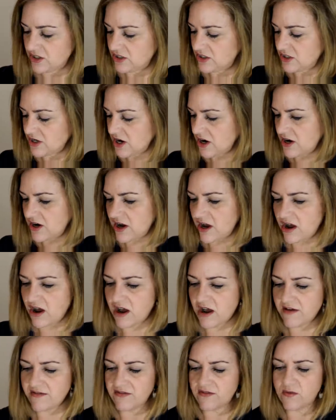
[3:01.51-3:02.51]
start
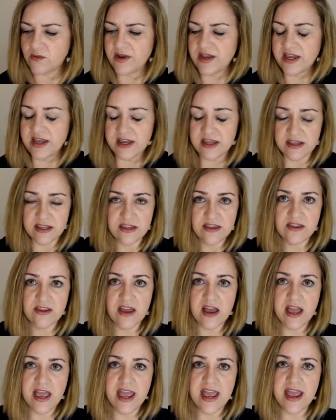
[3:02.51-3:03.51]
off with
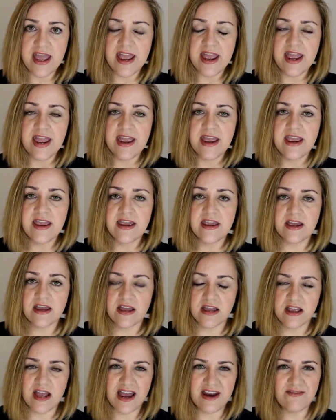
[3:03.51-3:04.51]
a
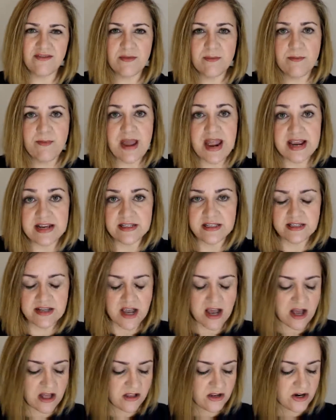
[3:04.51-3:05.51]
kind of a base
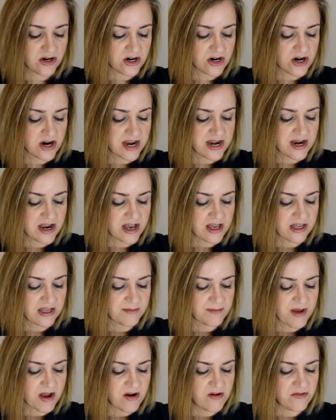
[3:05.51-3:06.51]
color,
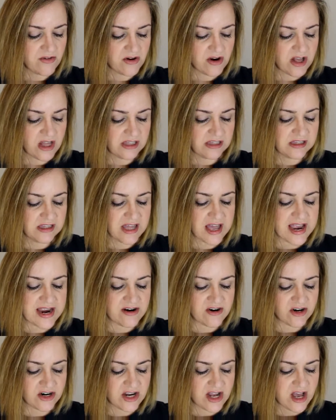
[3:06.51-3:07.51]
an overall
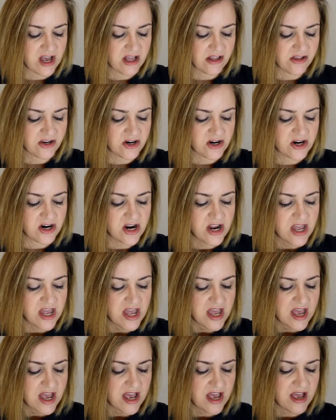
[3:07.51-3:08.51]
lighter color
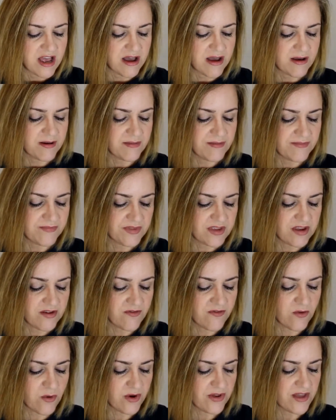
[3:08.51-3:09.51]

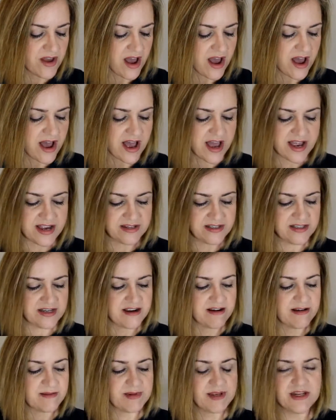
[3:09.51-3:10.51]
for the eyes.
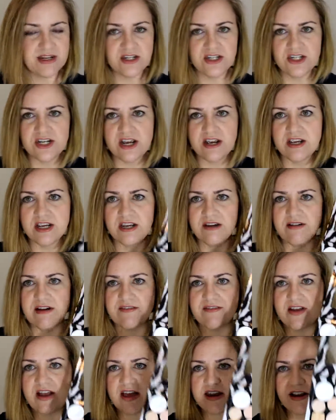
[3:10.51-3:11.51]
Now I'm going to show you,
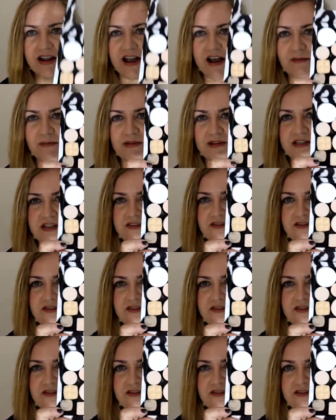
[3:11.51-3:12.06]
I've got a couple of